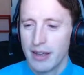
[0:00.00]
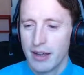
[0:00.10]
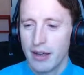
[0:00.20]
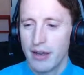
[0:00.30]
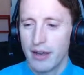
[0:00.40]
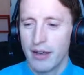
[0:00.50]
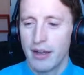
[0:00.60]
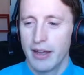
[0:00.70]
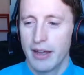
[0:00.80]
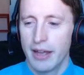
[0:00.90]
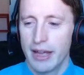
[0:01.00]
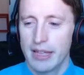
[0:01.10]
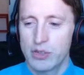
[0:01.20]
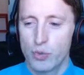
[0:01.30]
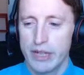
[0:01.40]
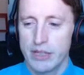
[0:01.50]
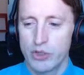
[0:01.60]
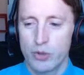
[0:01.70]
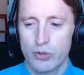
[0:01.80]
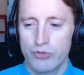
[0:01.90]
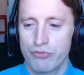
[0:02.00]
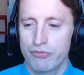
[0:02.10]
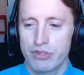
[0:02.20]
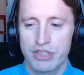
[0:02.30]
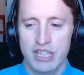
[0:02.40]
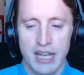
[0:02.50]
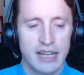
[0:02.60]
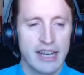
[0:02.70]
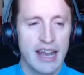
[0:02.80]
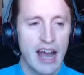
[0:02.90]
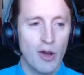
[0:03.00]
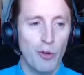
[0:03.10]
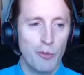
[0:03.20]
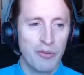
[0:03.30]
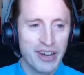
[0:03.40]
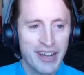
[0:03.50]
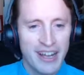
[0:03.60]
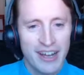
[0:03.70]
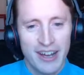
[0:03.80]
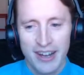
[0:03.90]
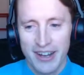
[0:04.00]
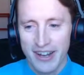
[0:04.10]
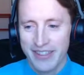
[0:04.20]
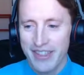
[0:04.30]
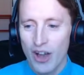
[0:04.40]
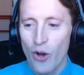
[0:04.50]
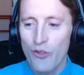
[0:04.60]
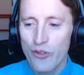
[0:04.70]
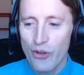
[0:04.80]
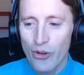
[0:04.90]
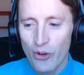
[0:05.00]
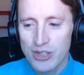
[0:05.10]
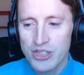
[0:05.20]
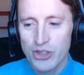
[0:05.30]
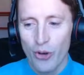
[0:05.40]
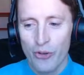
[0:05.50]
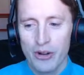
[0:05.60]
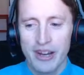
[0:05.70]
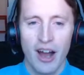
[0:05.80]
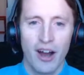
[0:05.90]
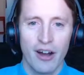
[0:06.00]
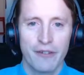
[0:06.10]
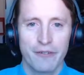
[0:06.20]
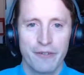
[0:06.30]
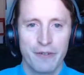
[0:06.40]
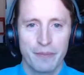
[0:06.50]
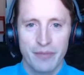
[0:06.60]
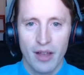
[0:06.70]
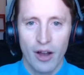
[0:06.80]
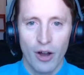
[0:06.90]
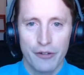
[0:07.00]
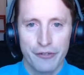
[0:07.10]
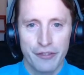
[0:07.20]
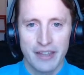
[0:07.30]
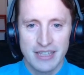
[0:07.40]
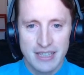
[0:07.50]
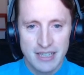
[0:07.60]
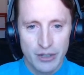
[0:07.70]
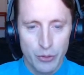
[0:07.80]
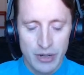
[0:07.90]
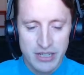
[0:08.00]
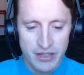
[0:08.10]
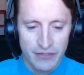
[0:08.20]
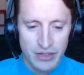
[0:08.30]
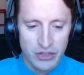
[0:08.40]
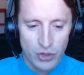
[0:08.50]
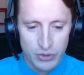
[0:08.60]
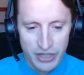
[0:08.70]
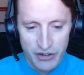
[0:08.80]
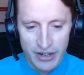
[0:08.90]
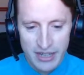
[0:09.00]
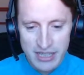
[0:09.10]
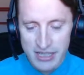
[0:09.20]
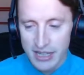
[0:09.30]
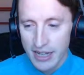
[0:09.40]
it's weird to say it now, but the overall story of this quest of the sorcerer, it's